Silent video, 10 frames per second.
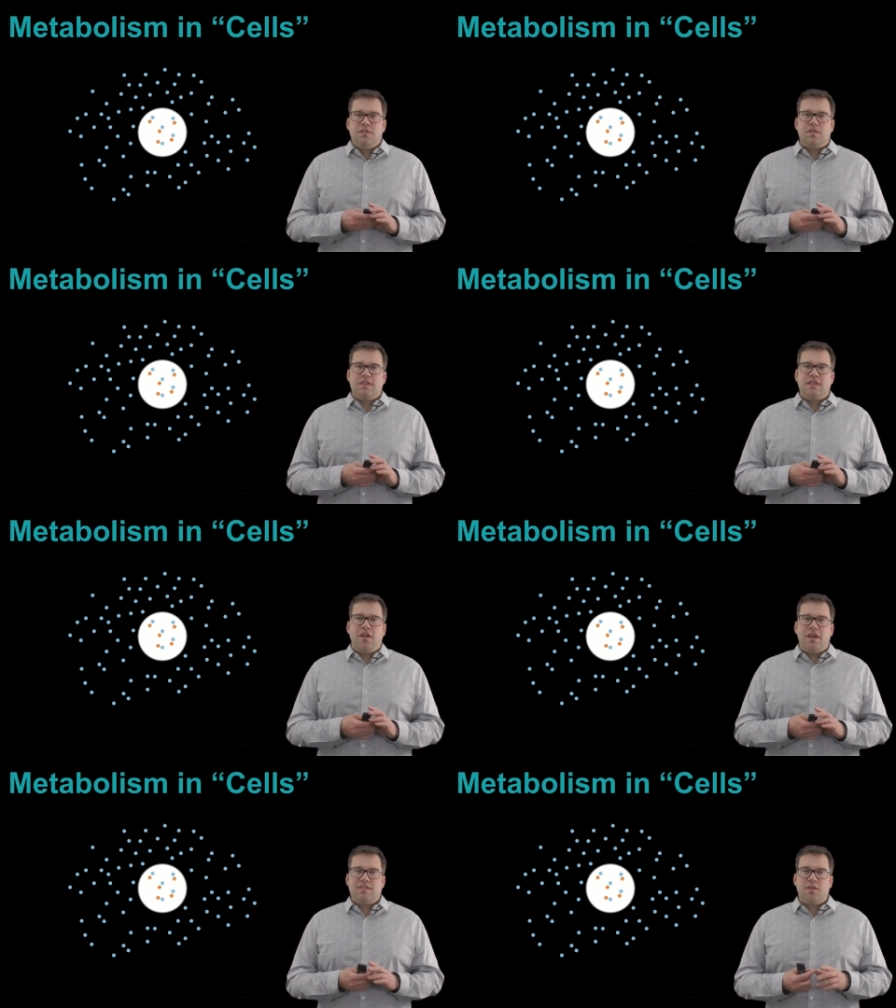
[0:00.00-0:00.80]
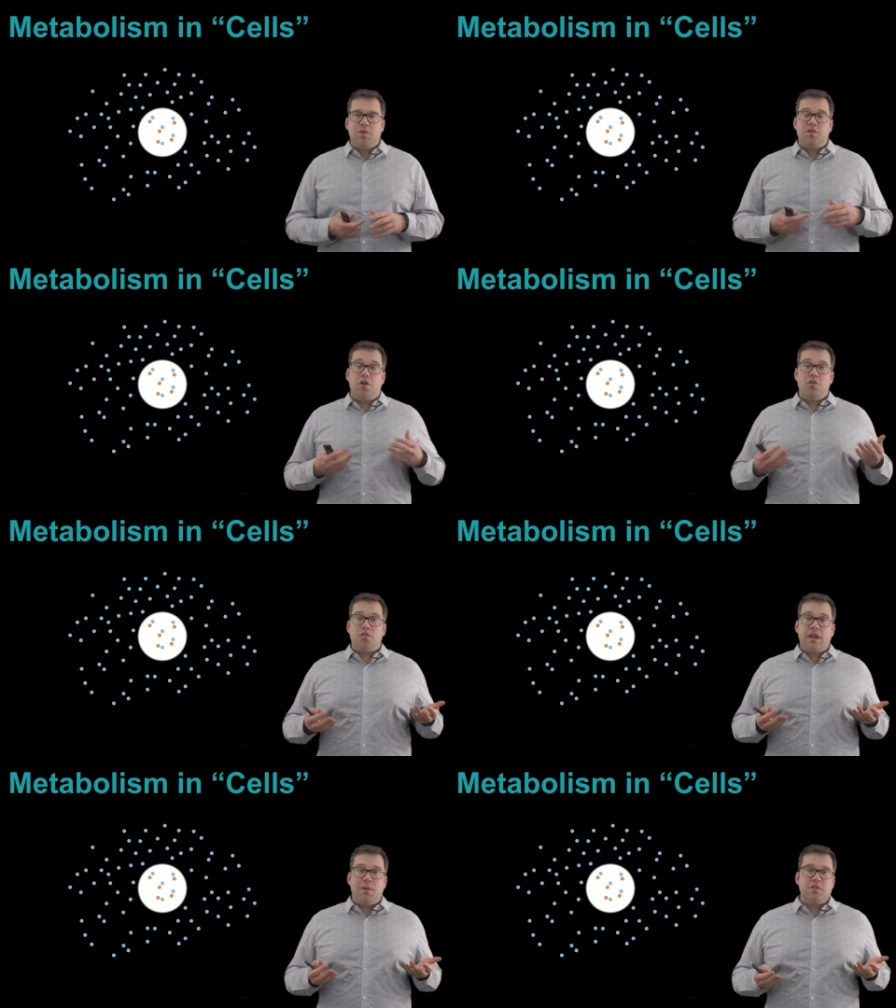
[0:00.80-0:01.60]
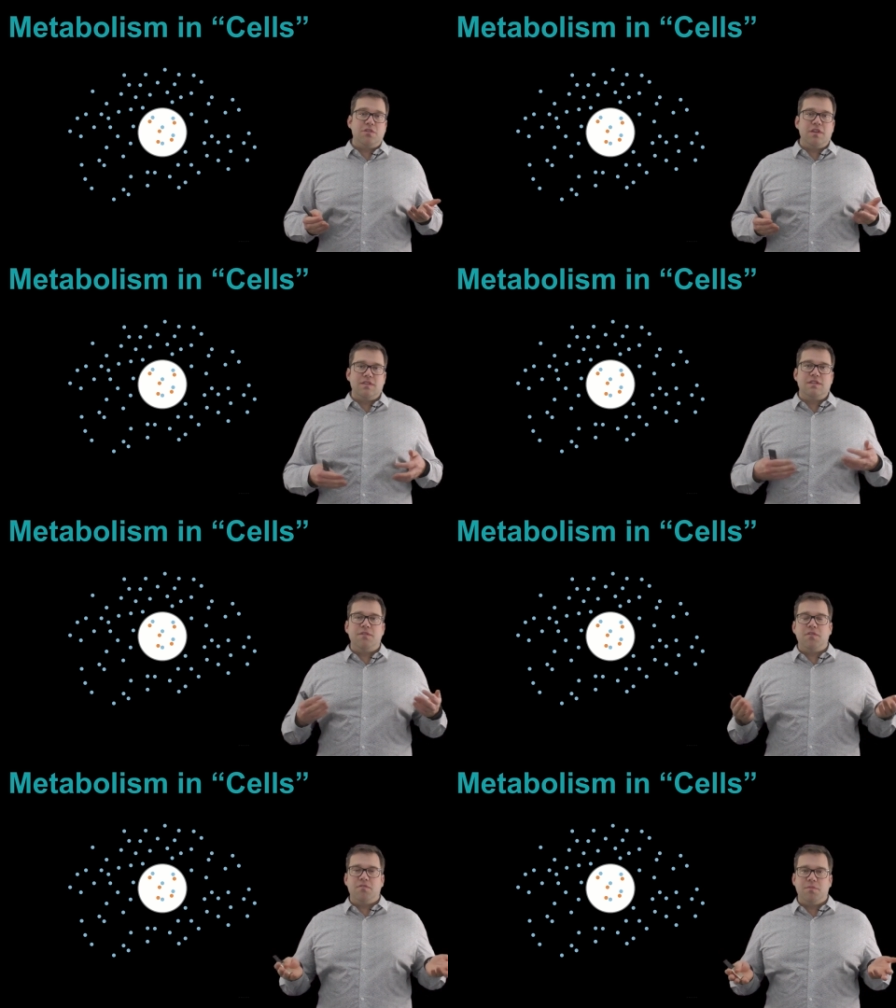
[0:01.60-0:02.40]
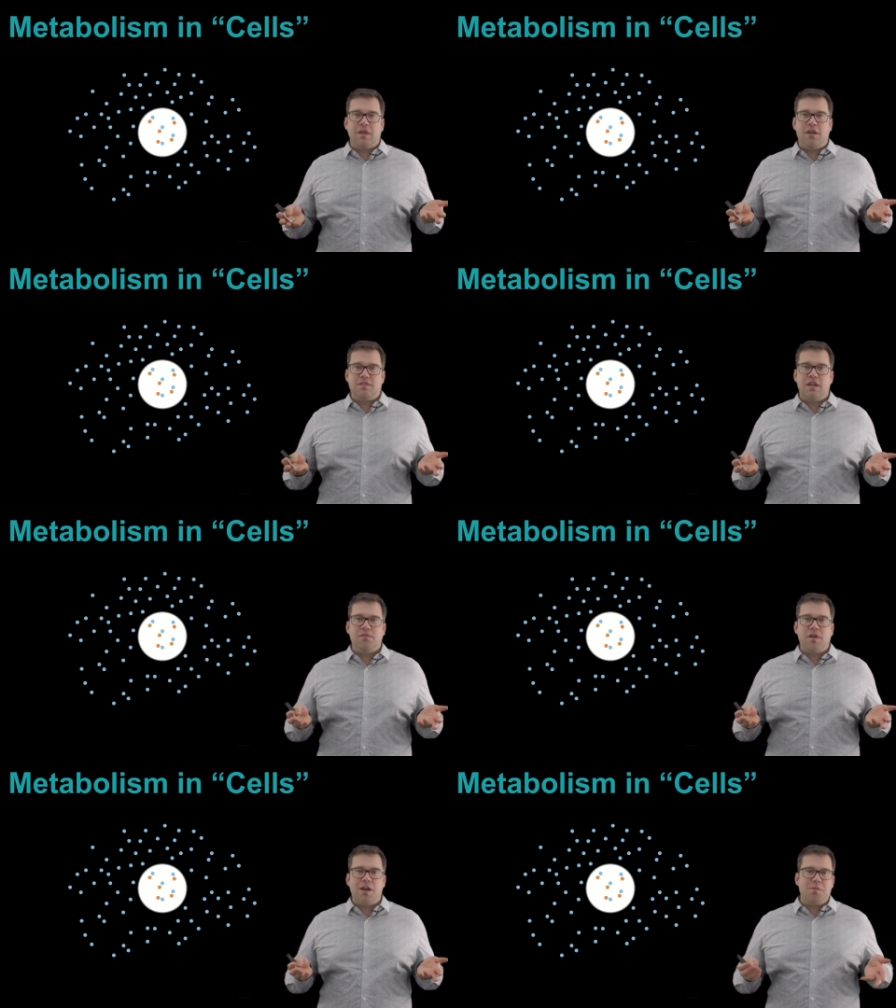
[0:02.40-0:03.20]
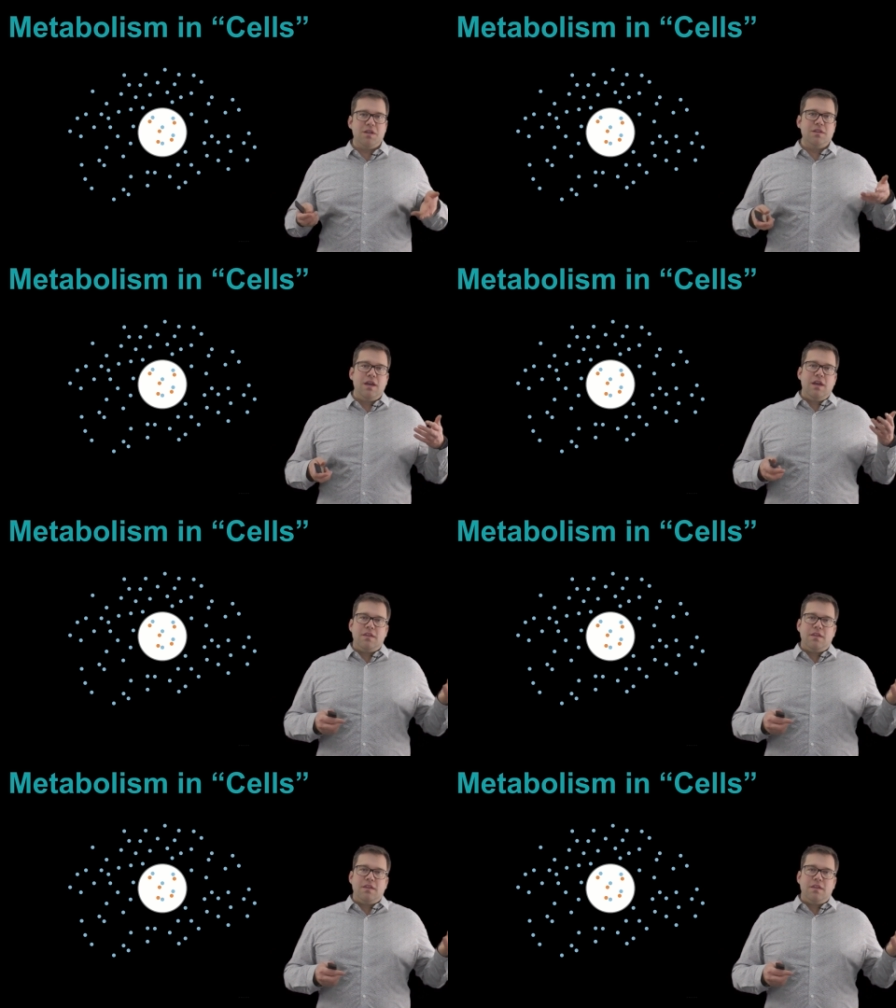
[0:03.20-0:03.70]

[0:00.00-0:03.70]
So the cell has some internal chemistry that's different from the outside environment.